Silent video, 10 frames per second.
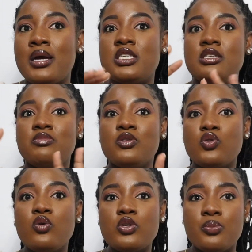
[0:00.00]
and she's been
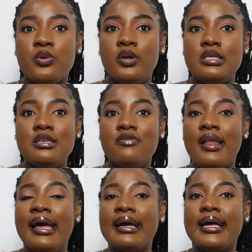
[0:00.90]
so supportive,
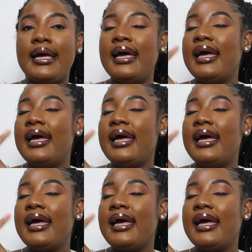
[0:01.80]
like